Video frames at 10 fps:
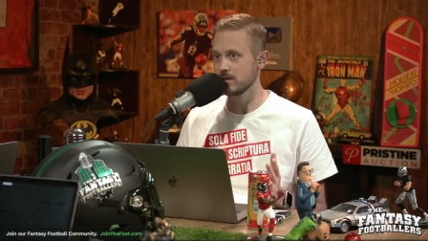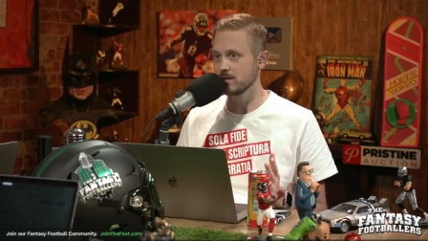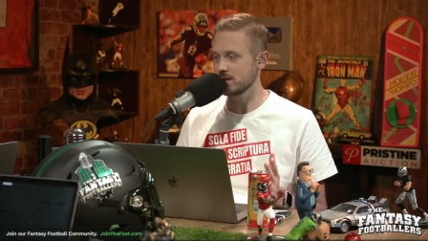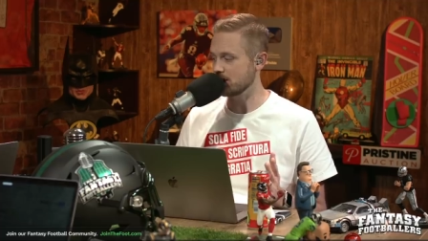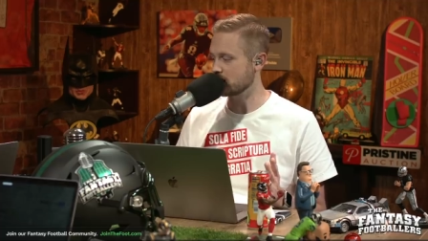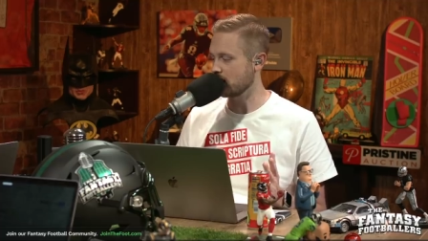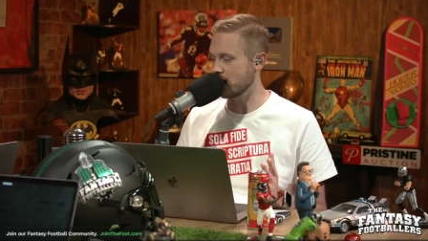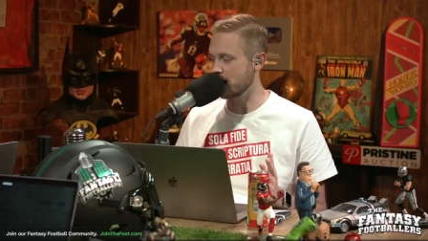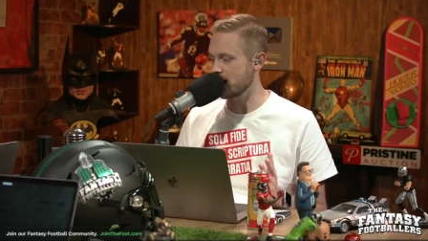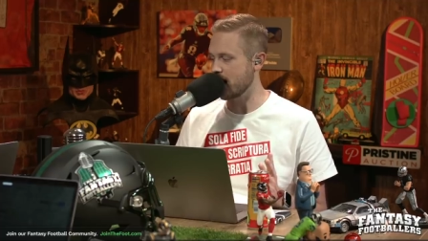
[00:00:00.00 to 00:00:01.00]
Derek Carr
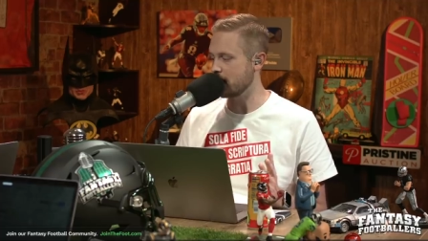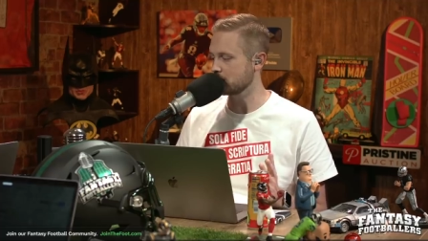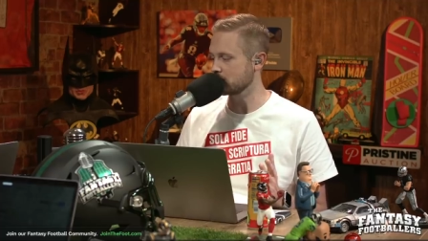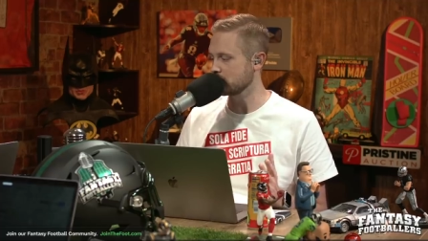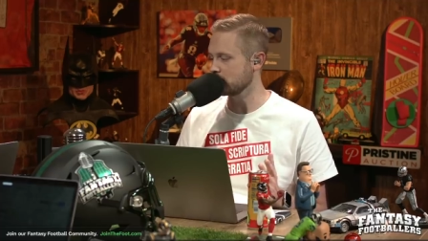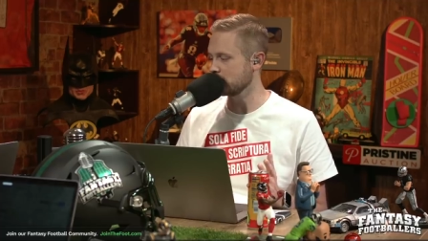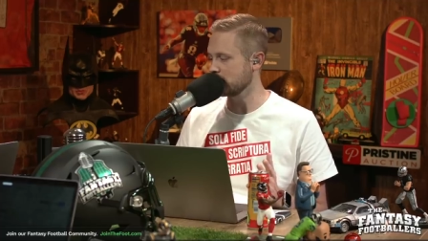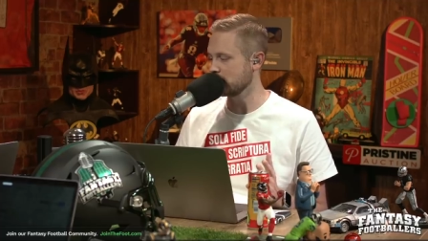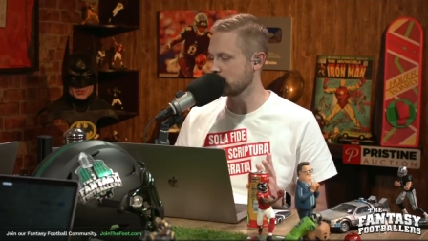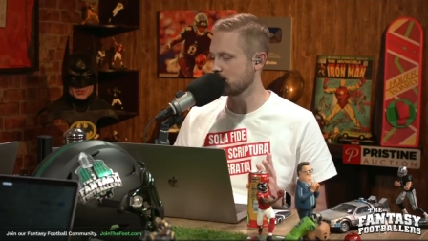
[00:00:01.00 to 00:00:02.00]
had an
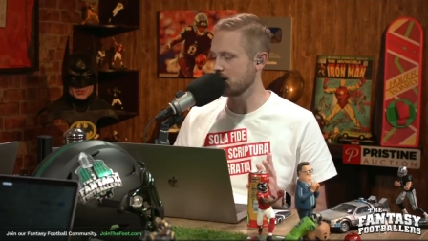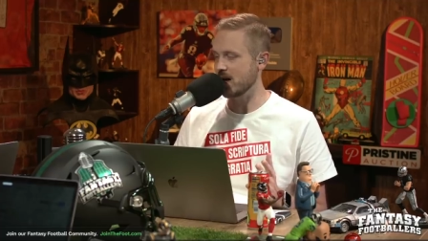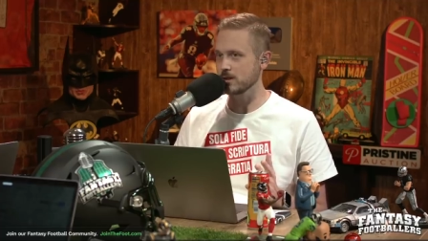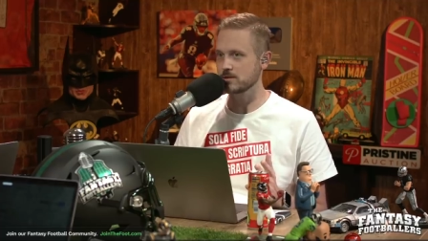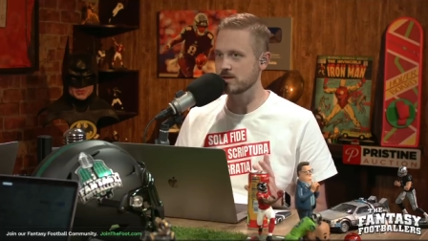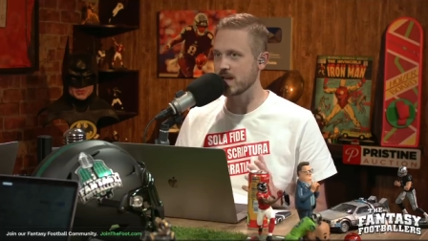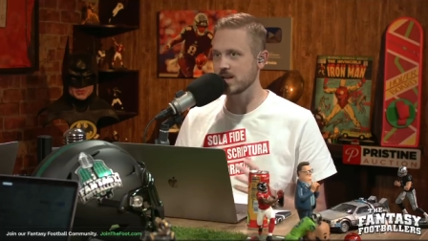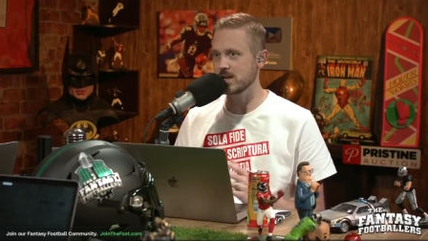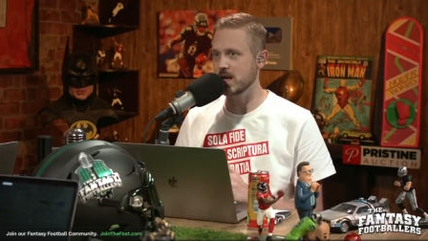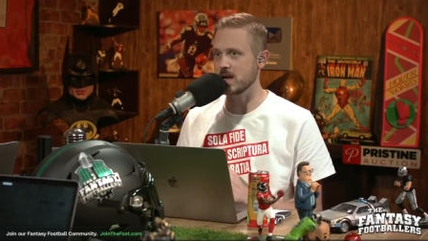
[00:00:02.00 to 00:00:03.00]
absolutely
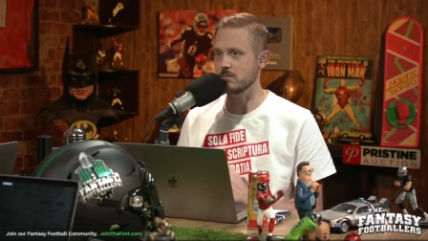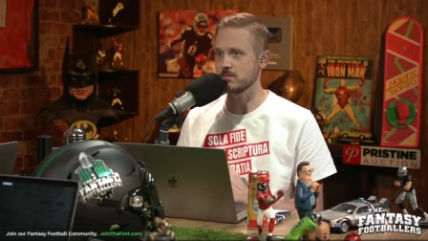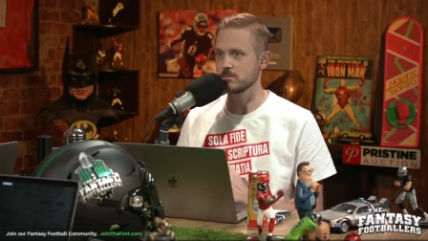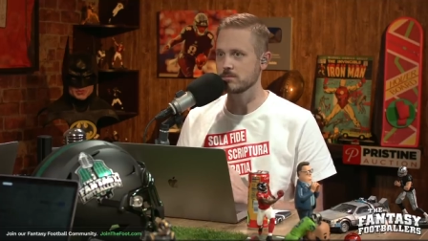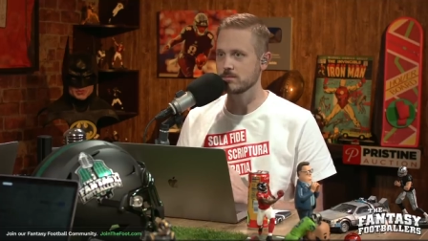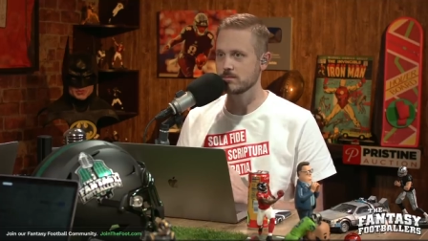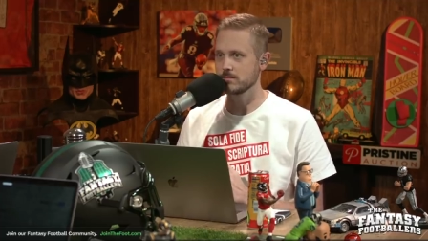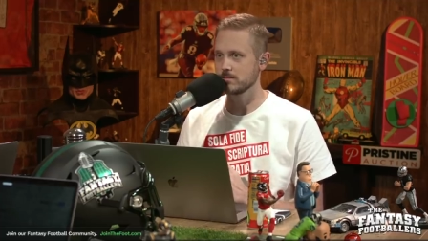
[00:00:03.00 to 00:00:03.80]
outstanding game. Send in the car.